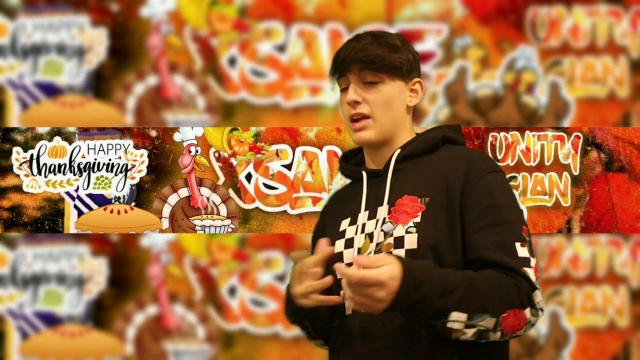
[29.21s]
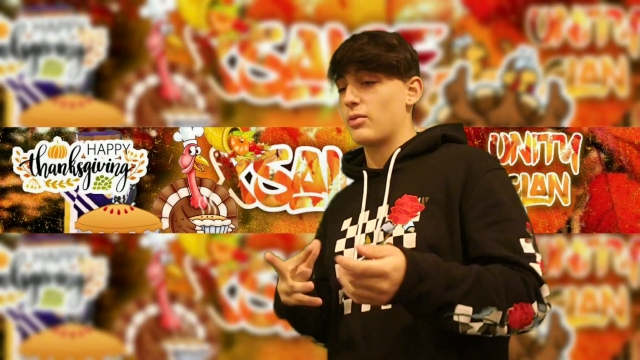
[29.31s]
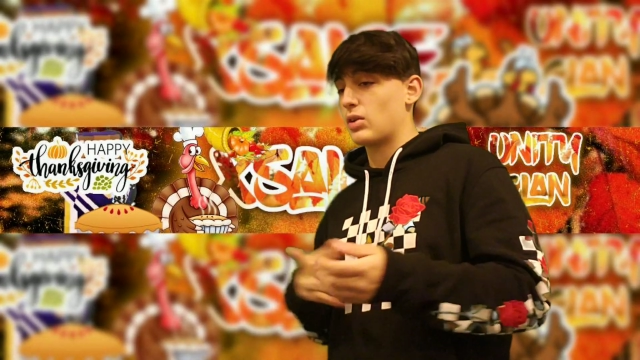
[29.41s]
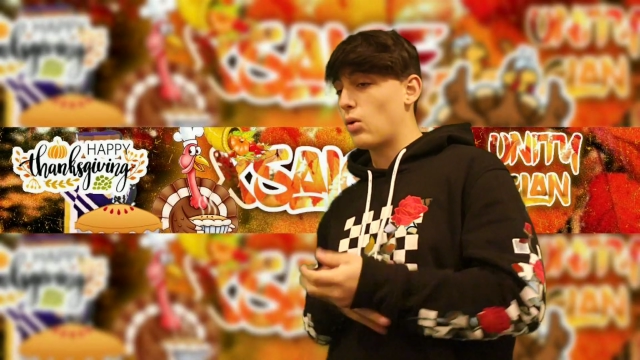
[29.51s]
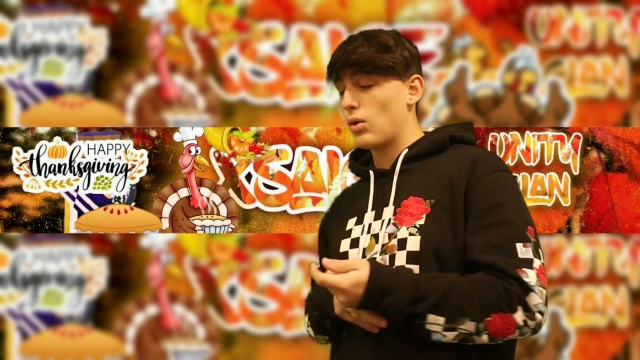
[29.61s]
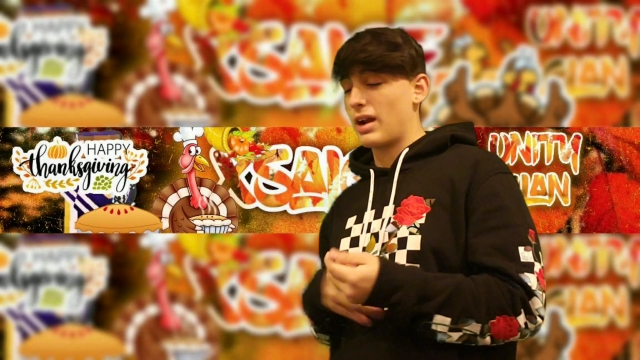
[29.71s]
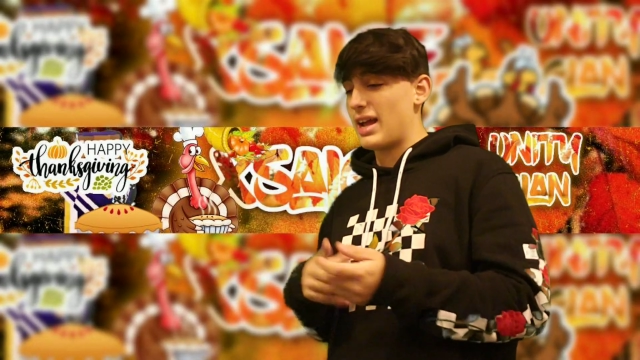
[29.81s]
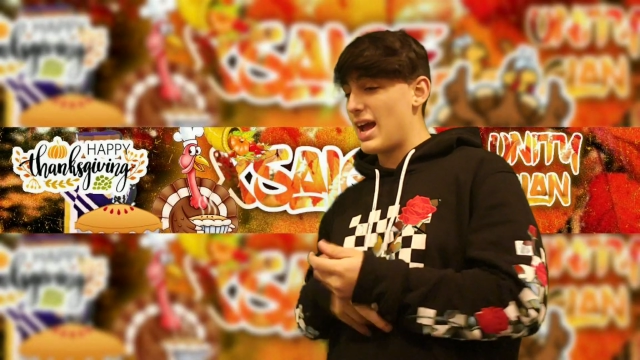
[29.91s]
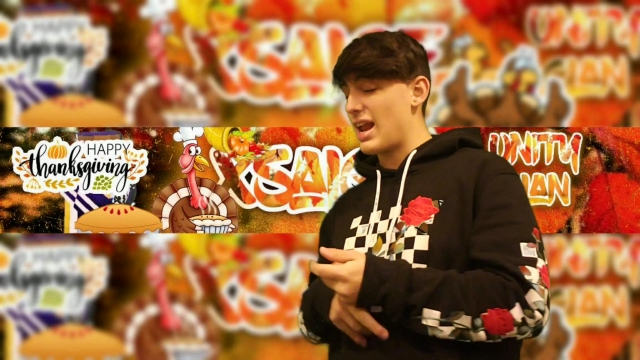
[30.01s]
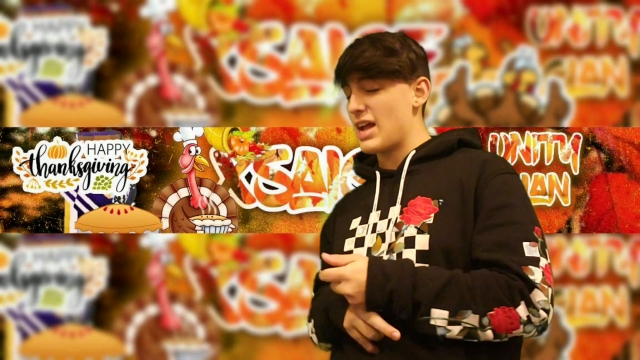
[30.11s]
I record,
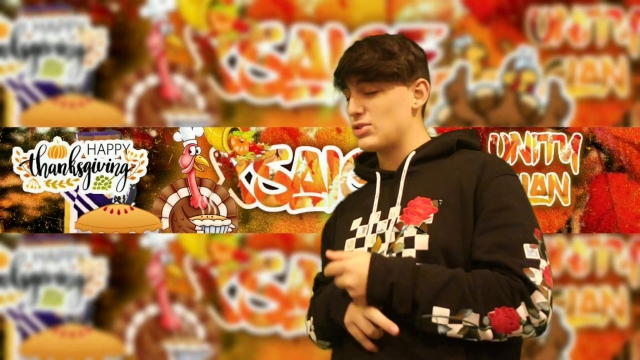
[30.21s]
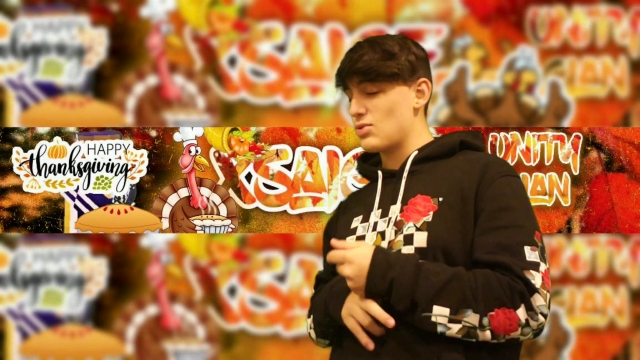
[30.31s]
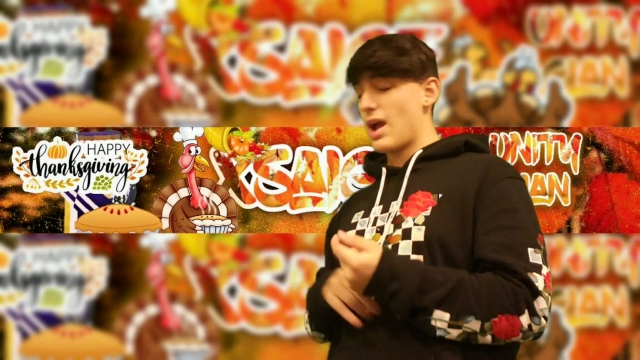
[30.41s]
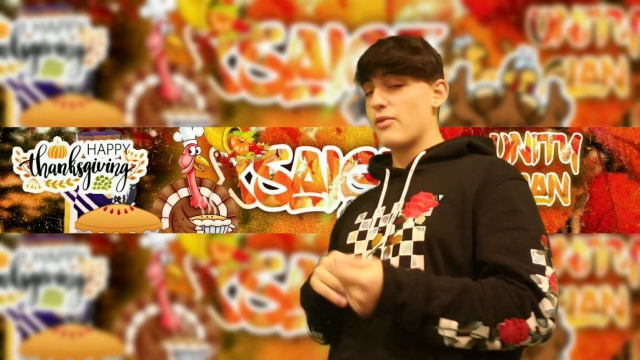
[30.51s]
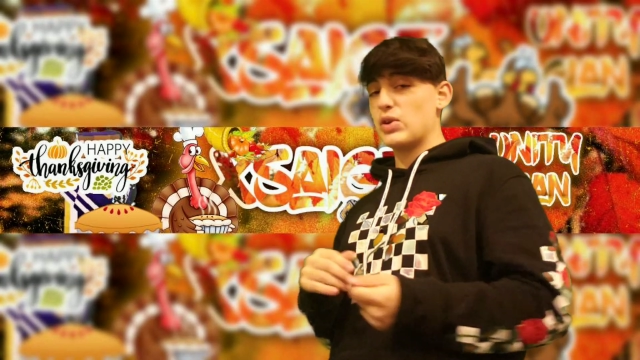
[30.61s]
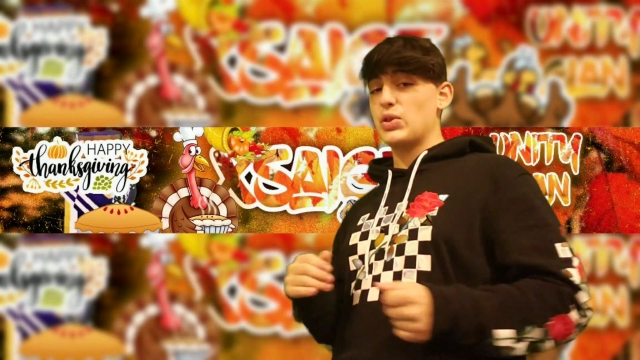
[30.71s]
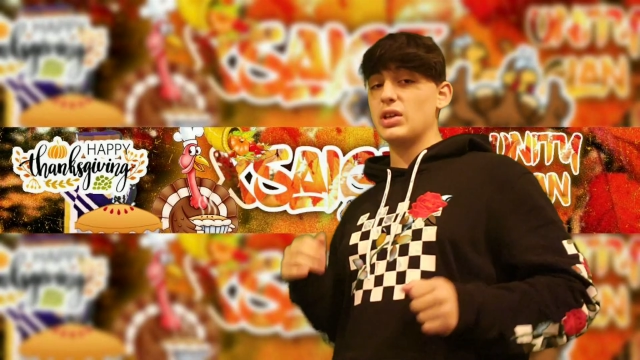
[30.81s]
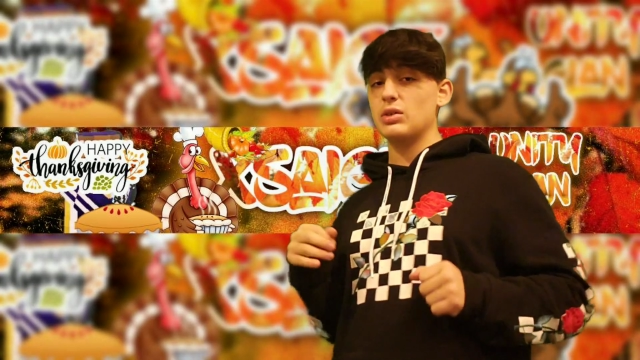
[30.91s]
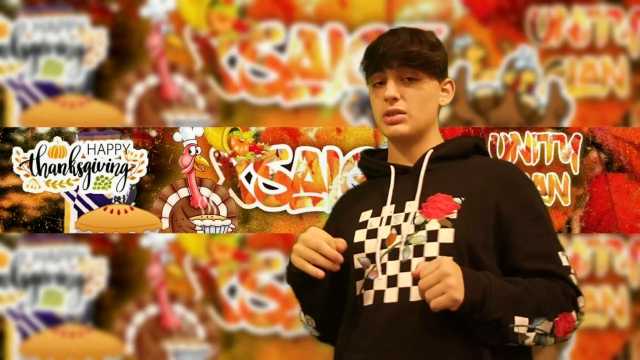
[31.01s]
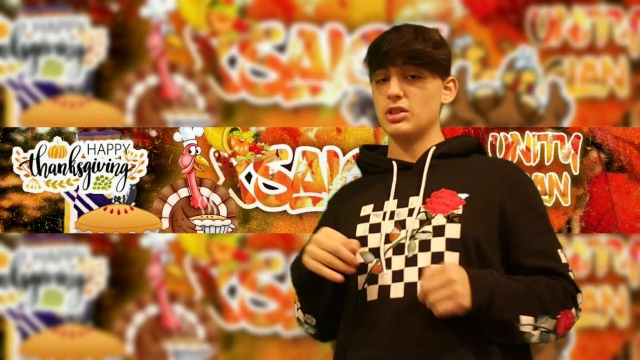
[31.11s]
I edit, I do
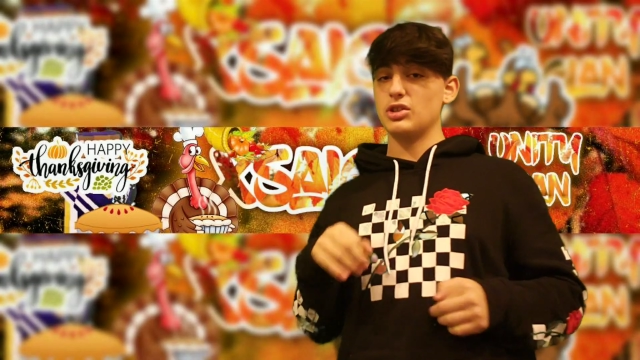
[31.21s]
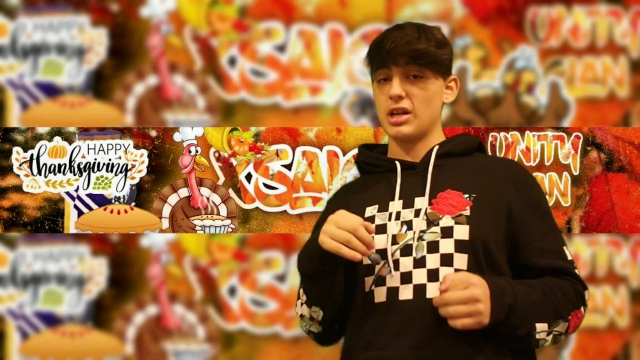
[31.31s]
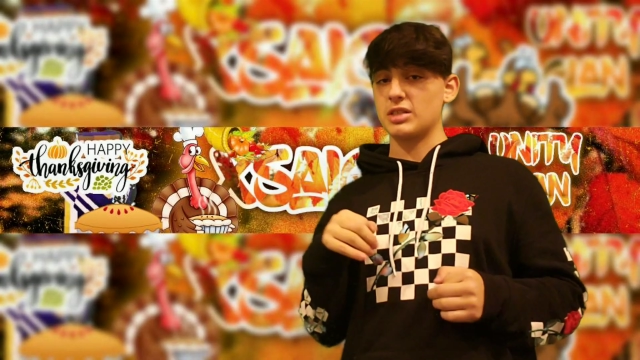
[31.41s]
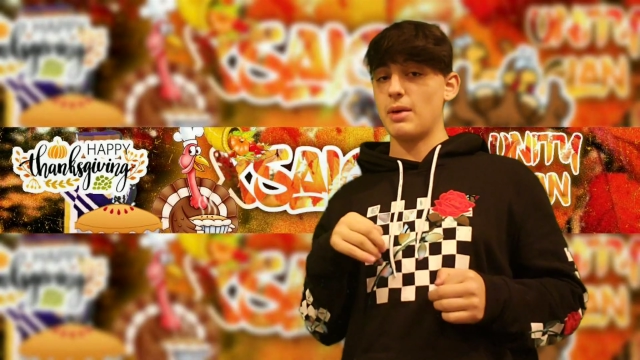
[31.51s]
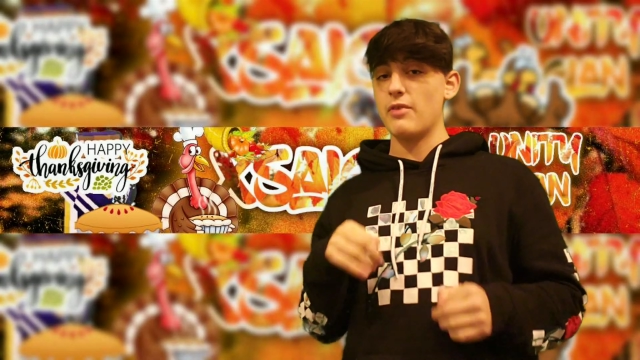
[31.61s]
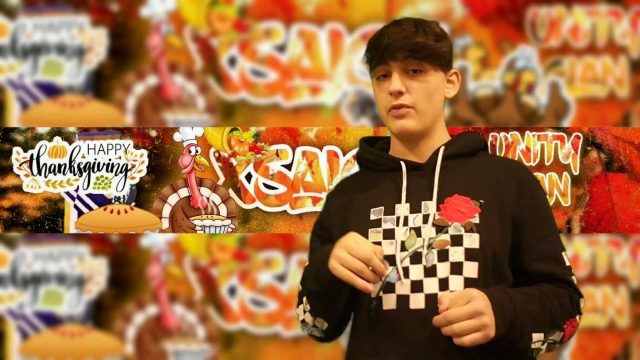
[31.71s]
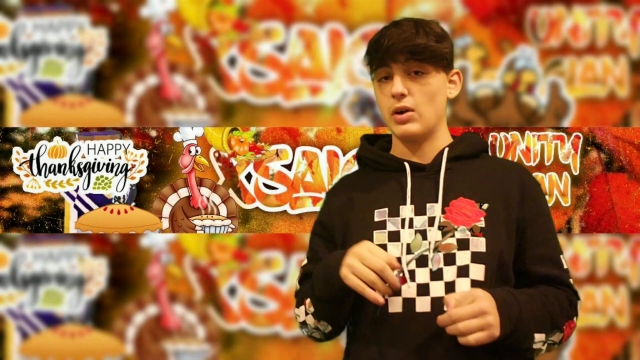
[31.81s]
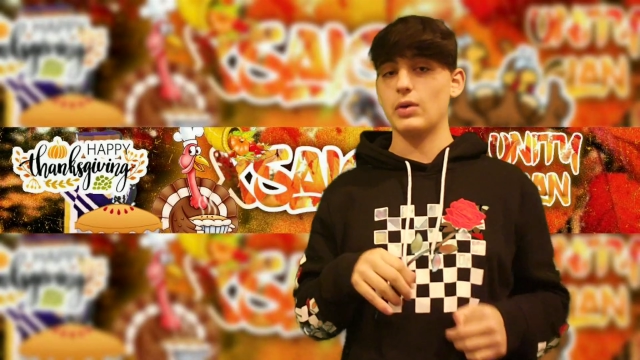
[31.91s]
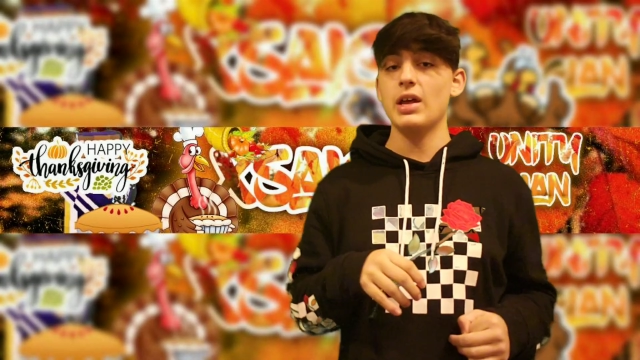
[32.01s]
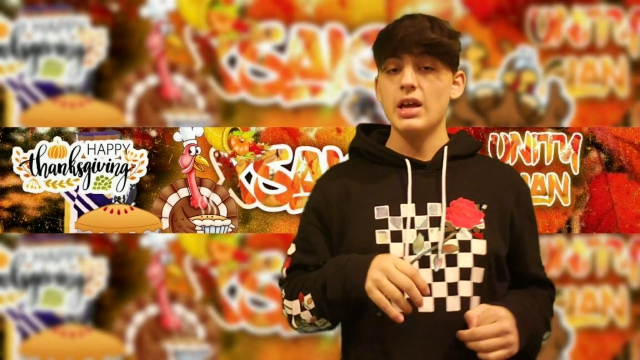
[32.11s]
everything using just my
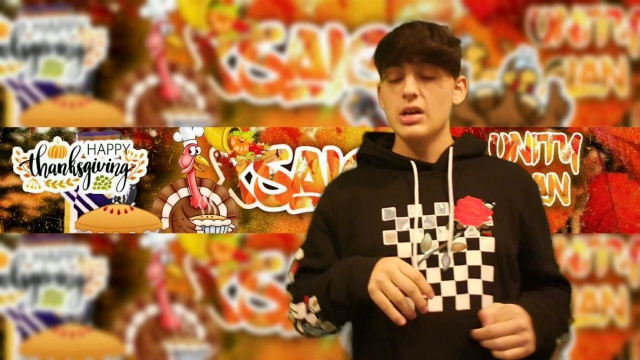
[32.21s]
phone.